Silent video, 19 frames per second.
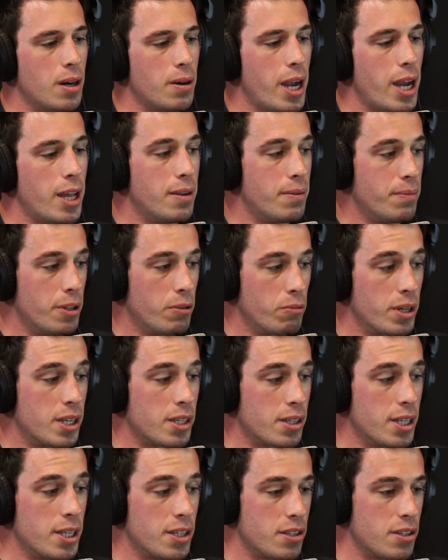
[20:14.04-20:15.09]
And the
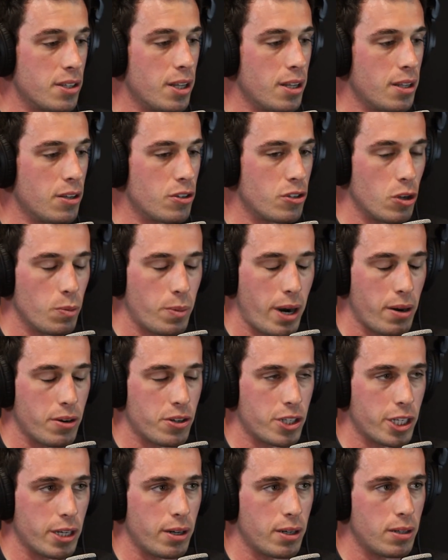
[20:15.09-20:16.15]
reason is that there's no power
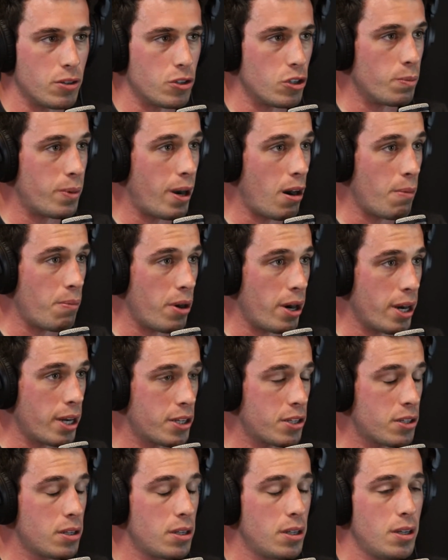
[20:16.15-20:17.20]
steering, there's no power
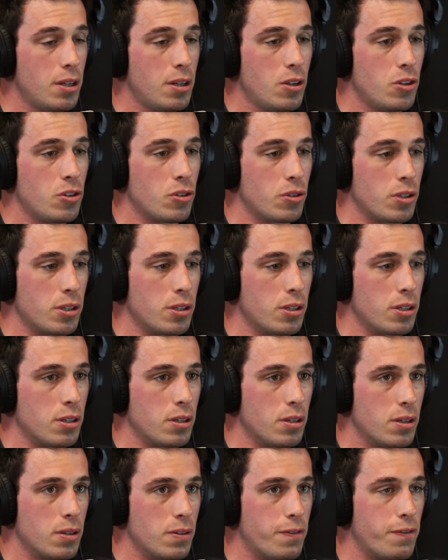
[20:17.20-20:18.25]
brakes, so
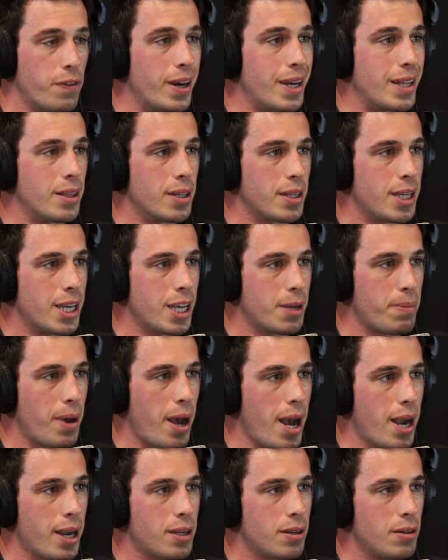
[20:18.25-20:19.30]
you're fighting the
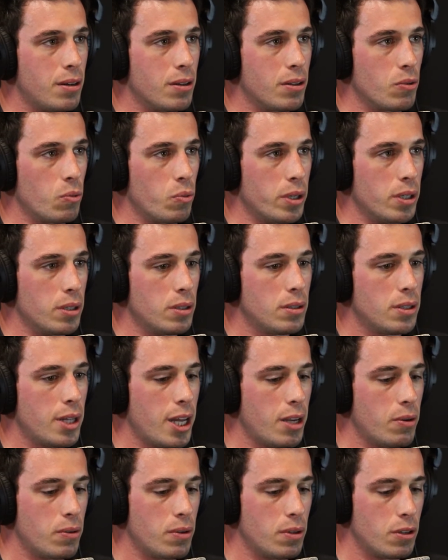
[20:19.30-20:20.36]
kickback on the wheel.
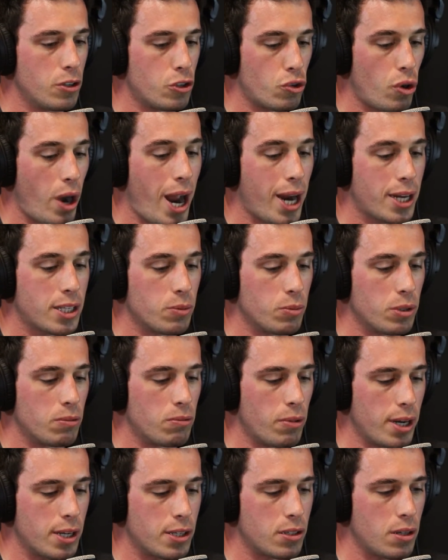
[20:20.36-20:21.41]
And the tracks that we
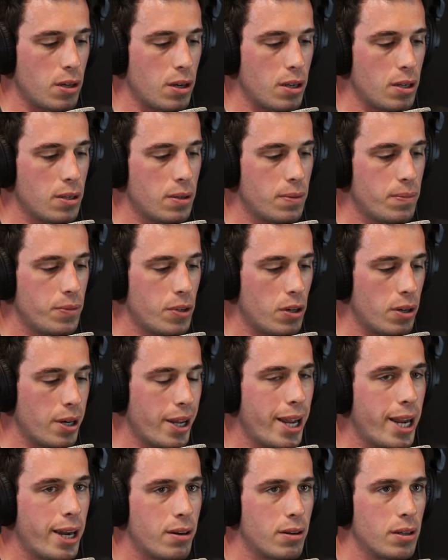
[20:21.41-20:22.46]
race on are
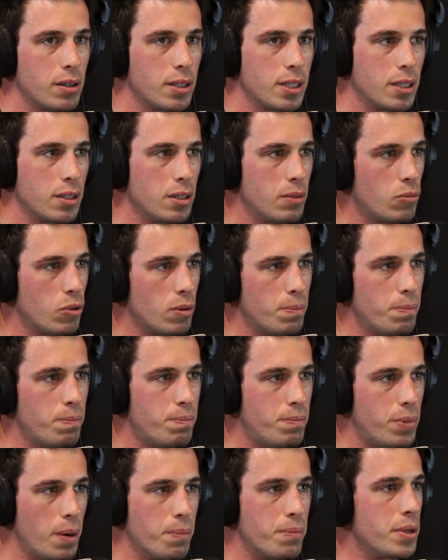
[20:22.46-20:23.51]
inherently a little more
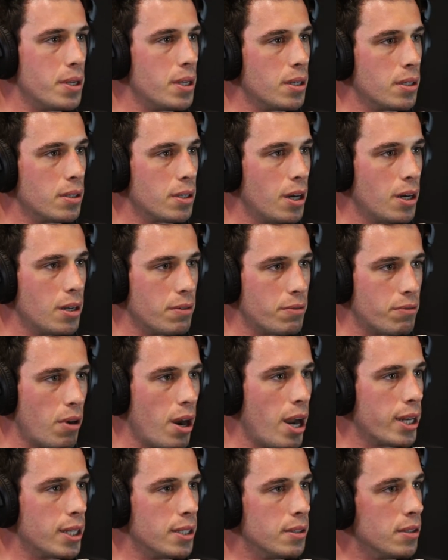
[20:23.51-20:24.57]
bumpy and kind of
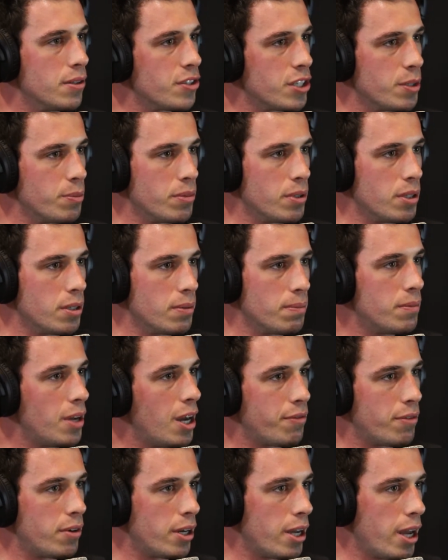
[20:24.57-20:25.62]
ragged than some of the
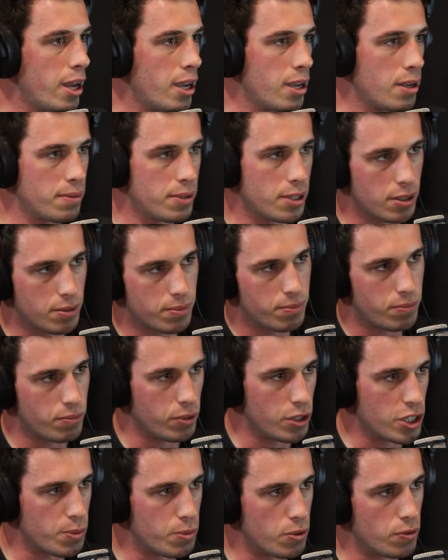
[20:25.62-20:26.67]
FIA, you know,
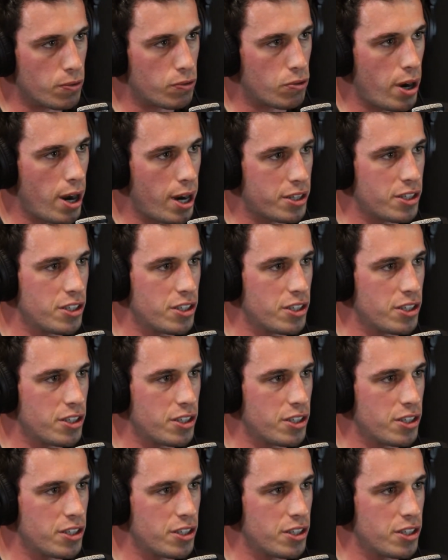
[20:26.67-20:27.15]
smooth tracks.